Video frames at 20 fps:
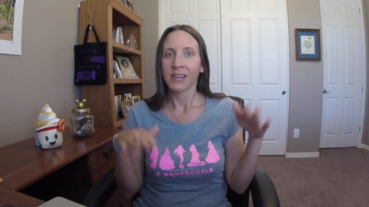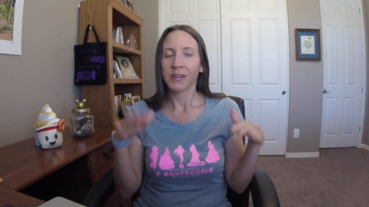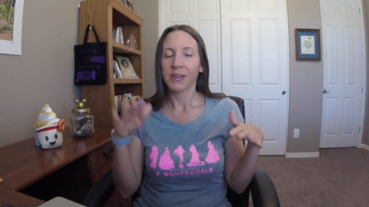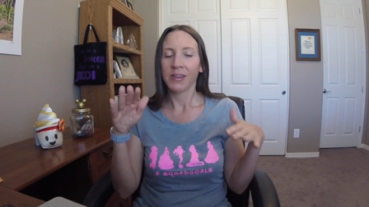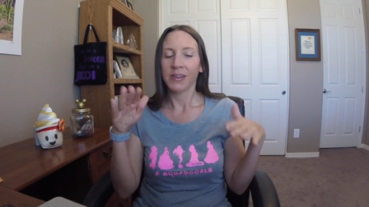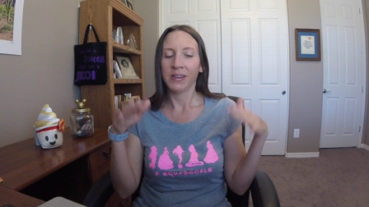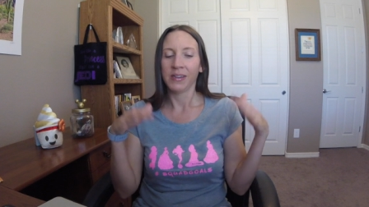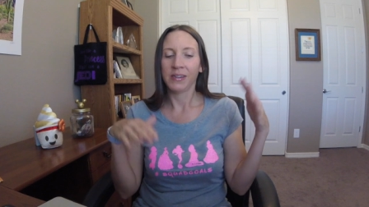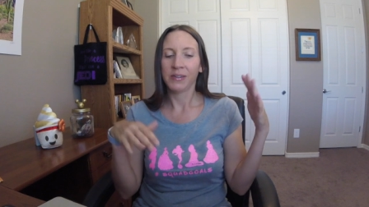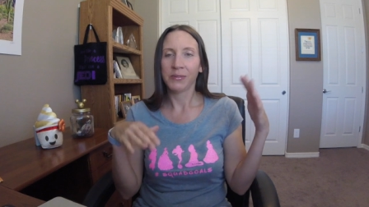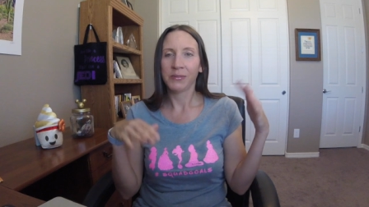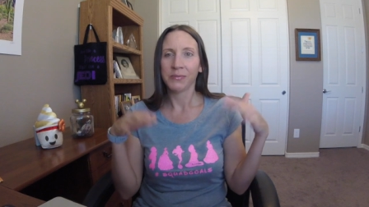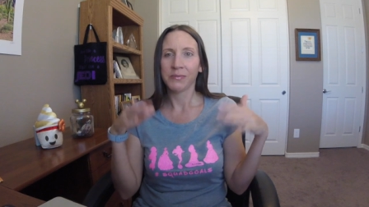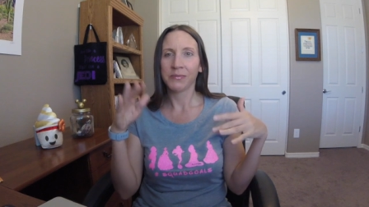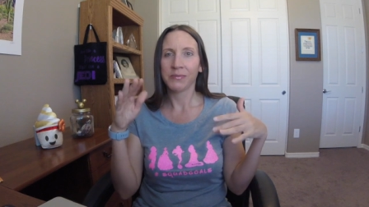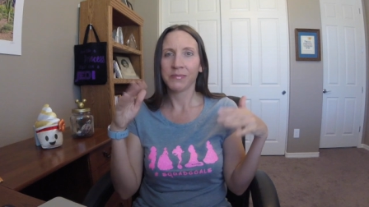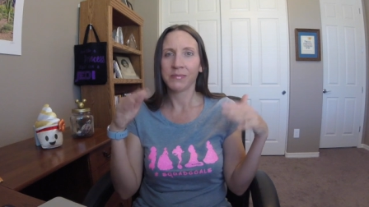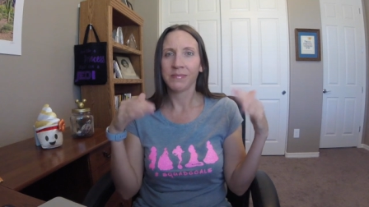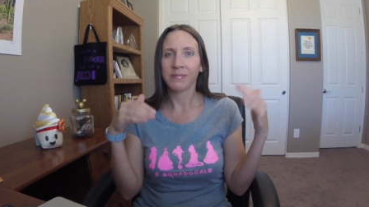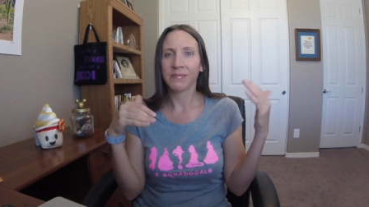uh,
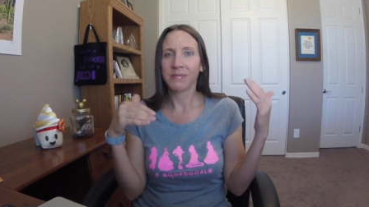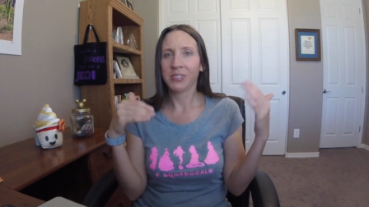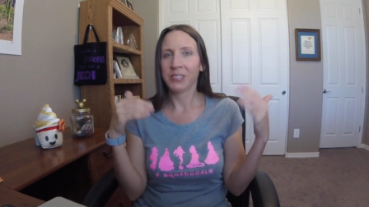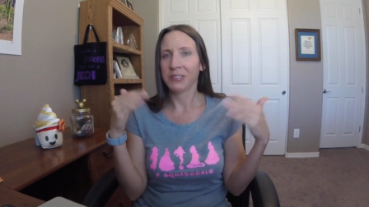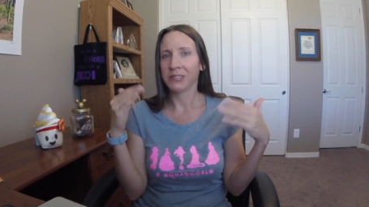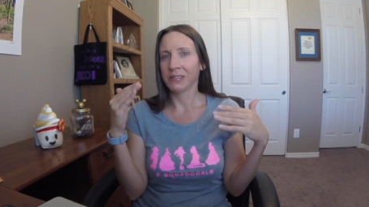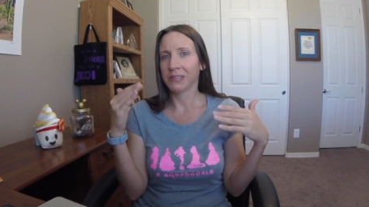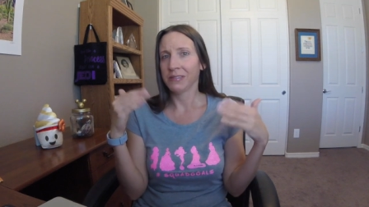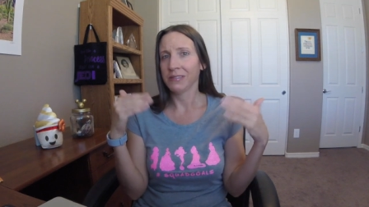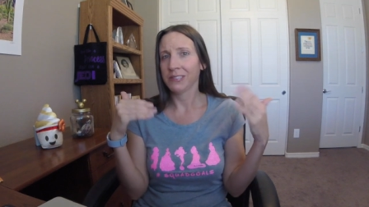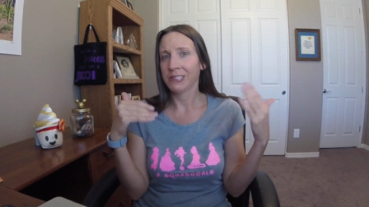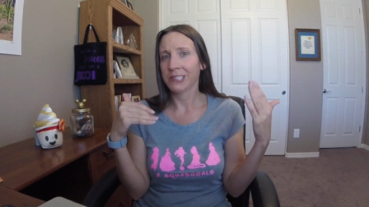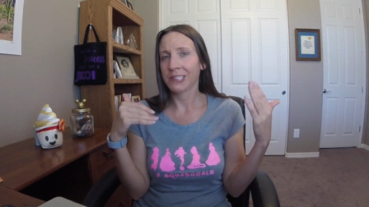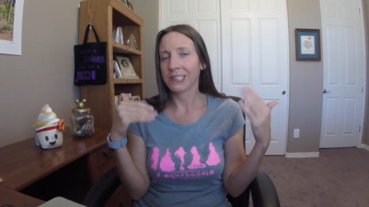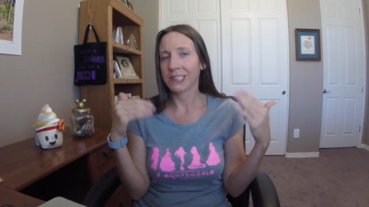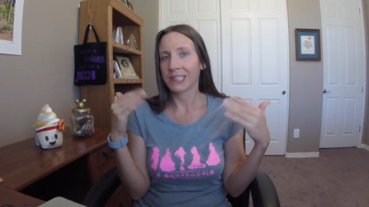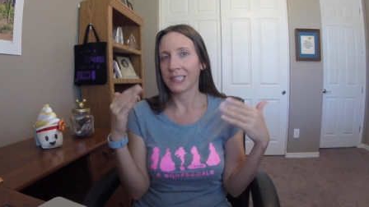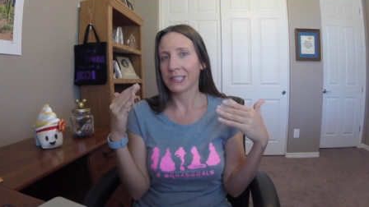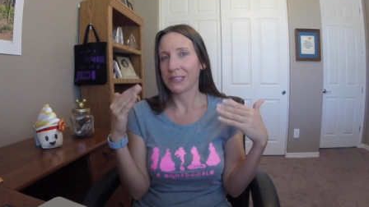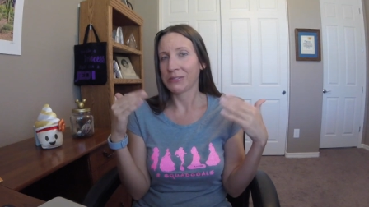you know,
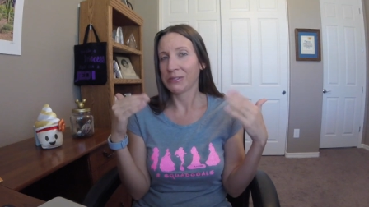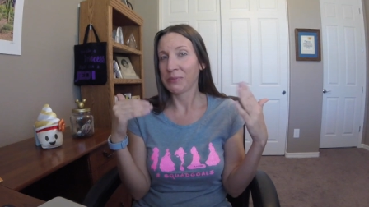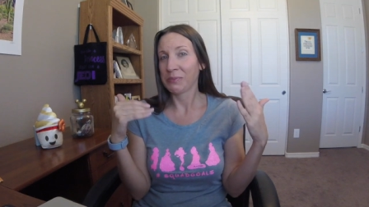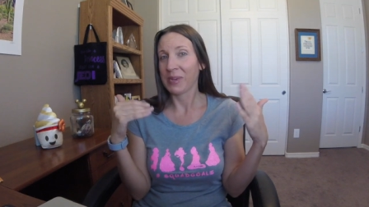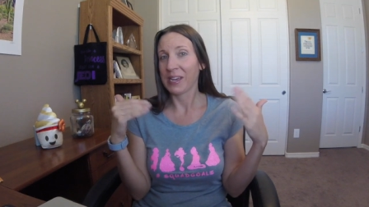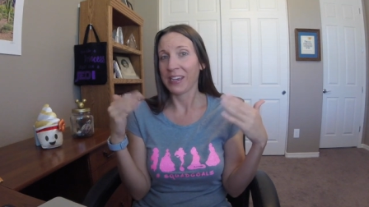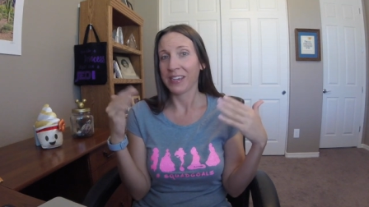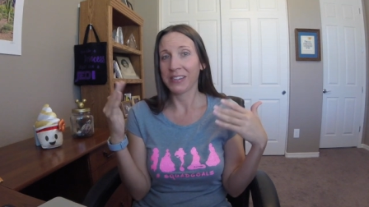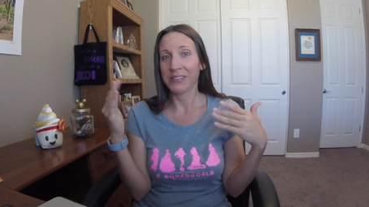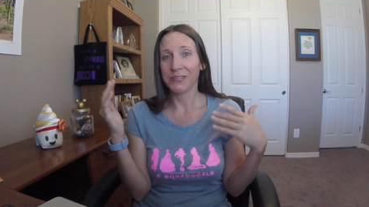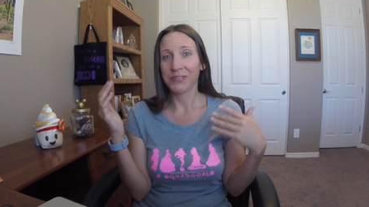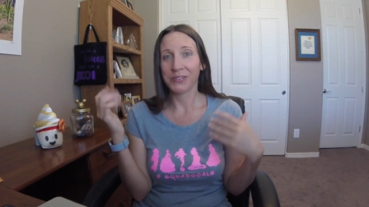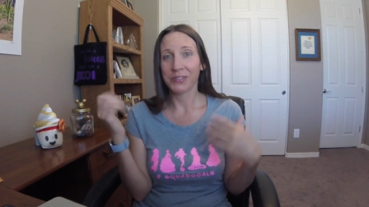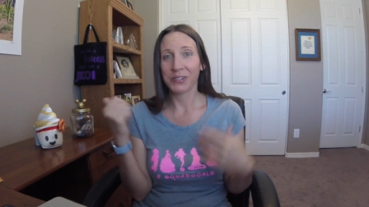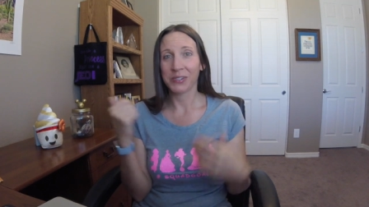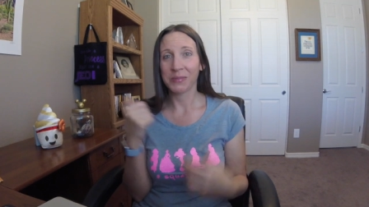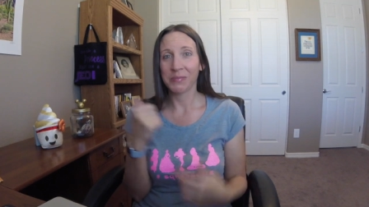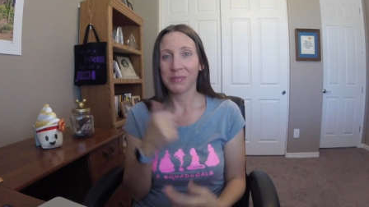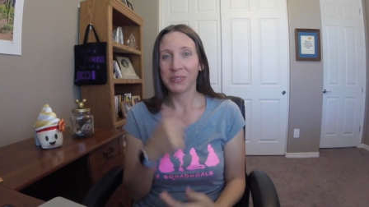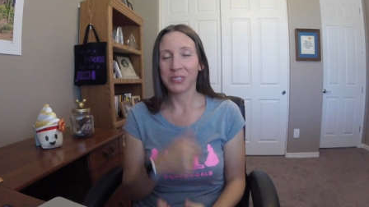just go back and
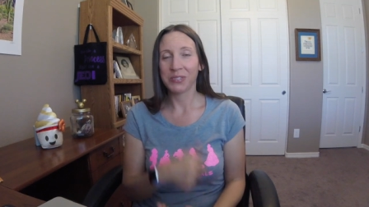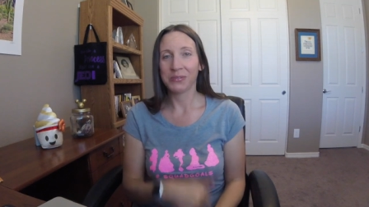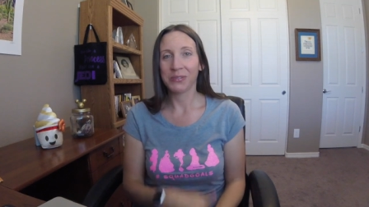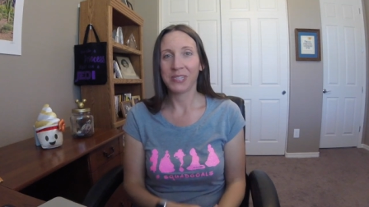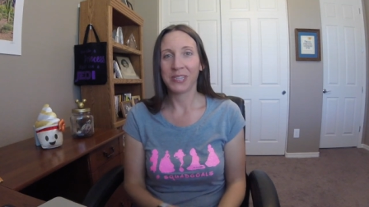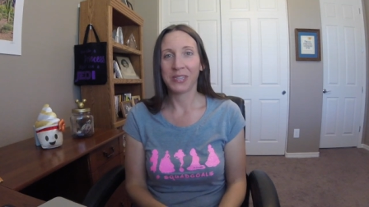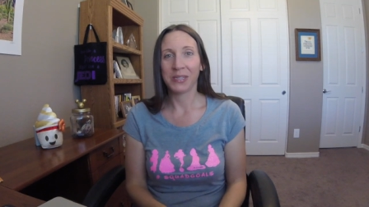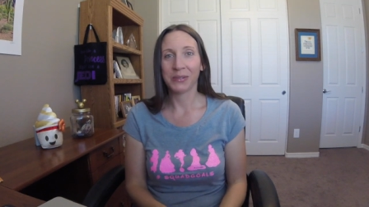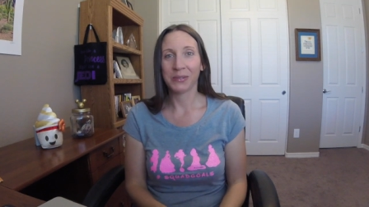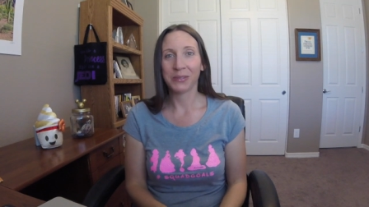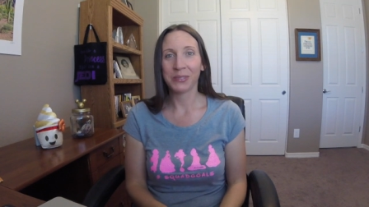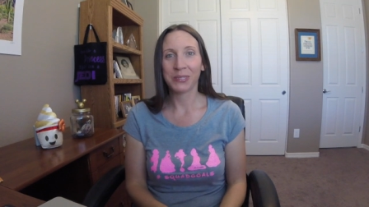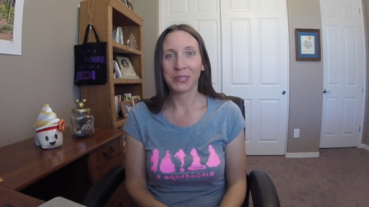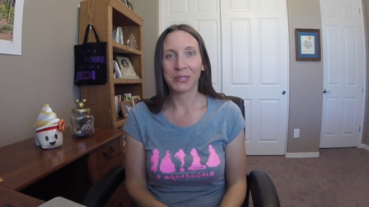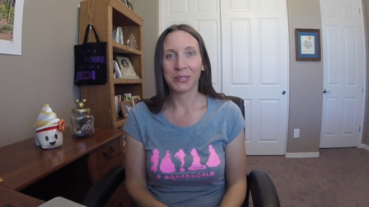forth between those